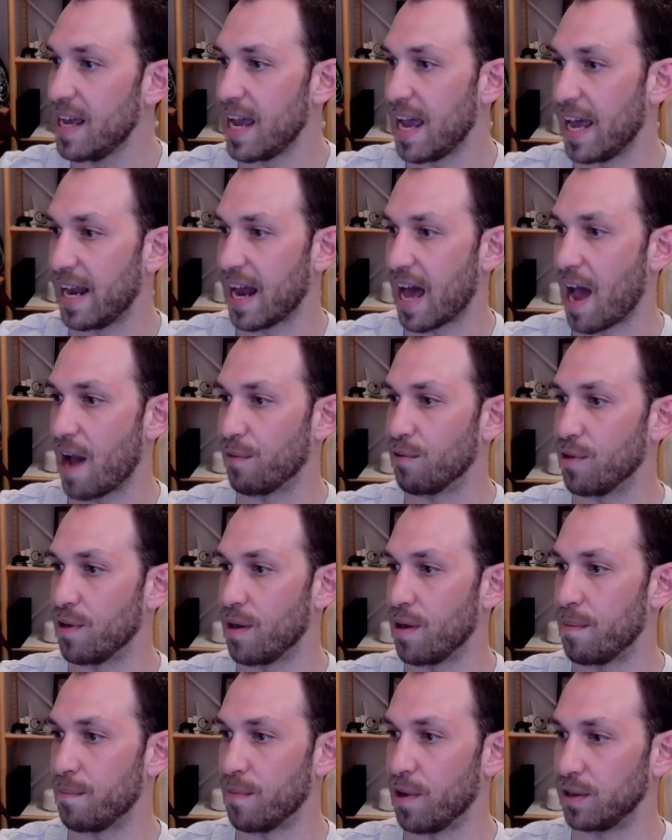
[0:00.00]
and I will
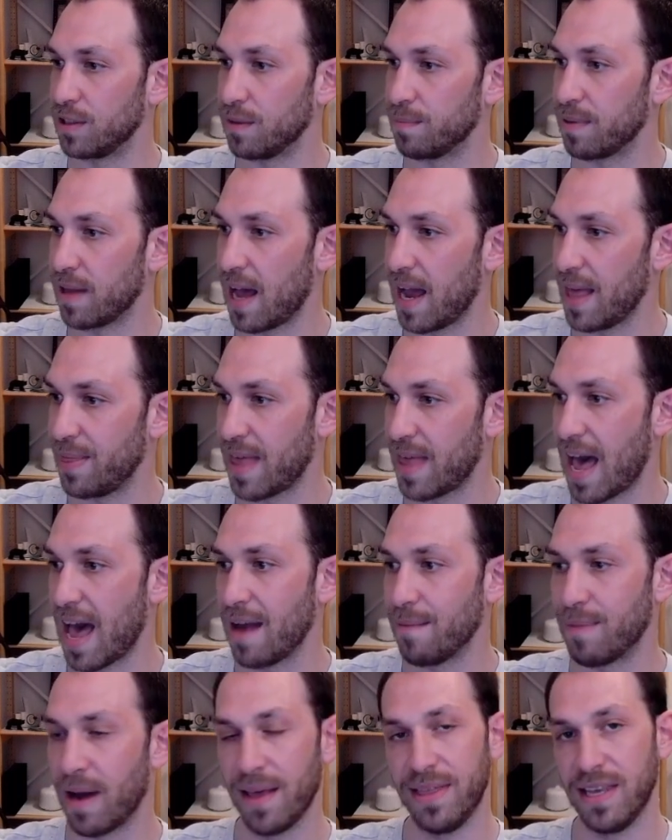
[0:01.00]
multiply that
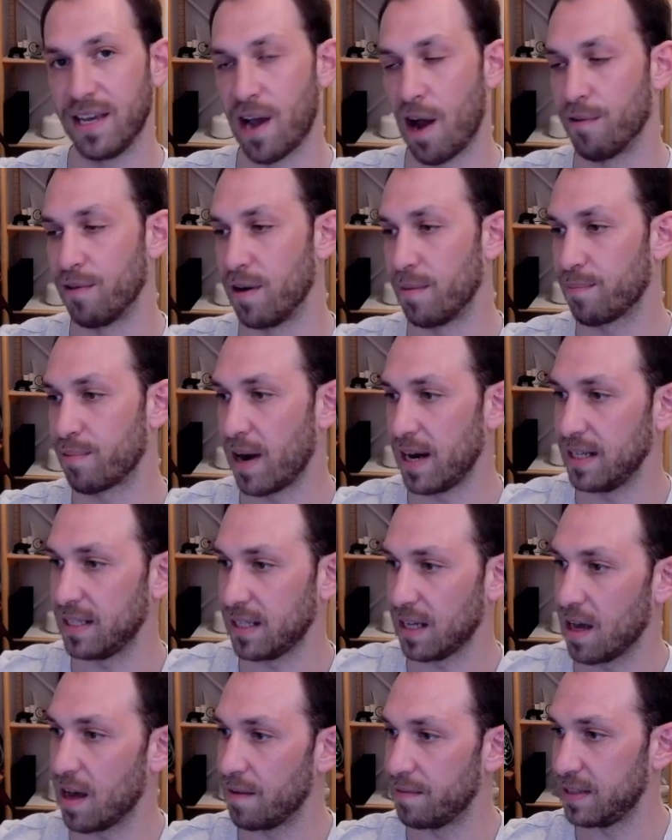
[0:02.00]
by the current price
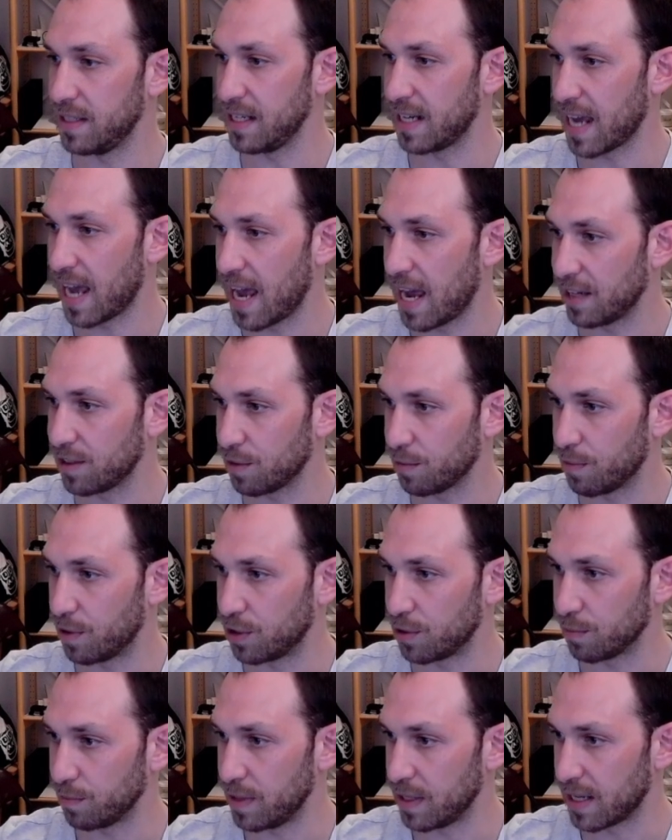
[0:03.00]
of Zcash,
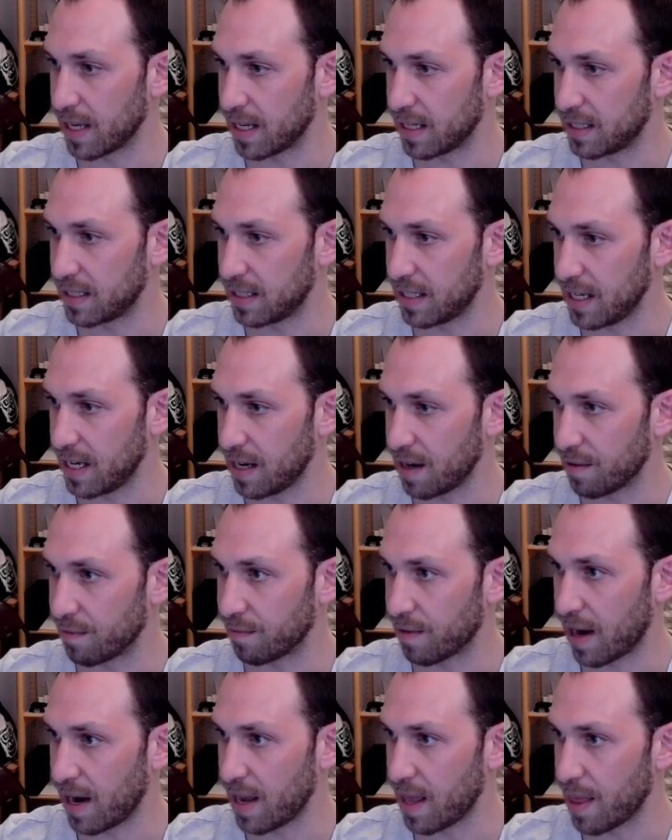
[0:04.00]
which we can see
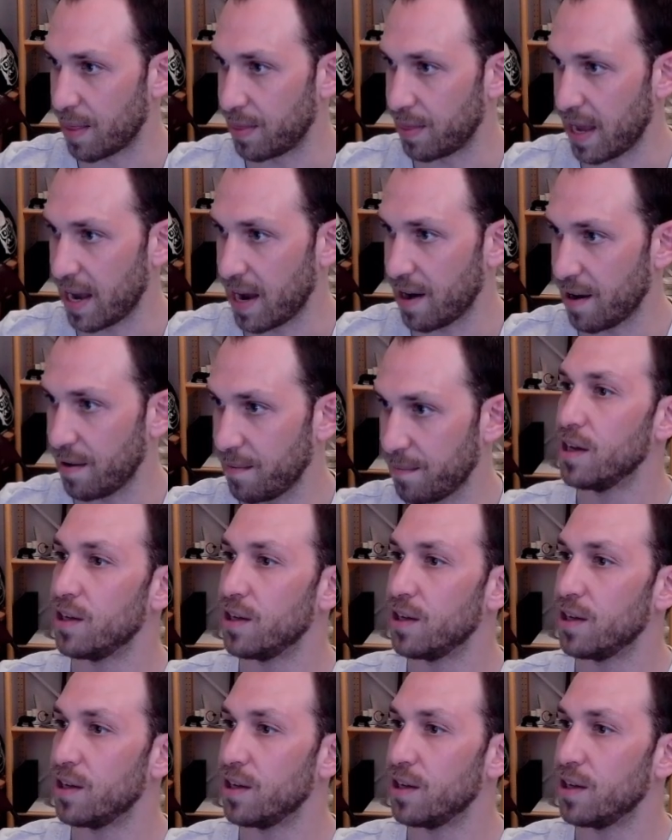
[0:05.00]
right there.